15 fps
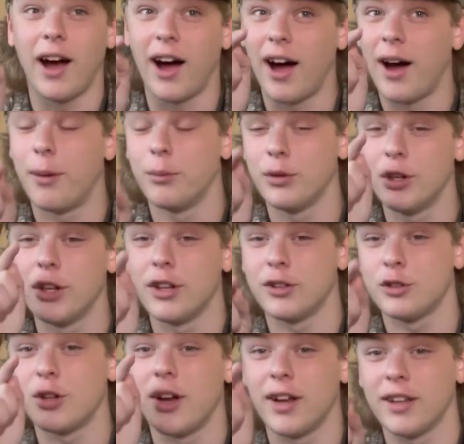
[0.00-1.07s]
I'm gonna
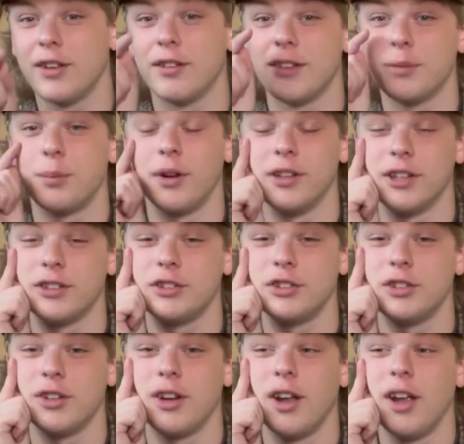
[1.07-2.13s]
try and kill this buck next year.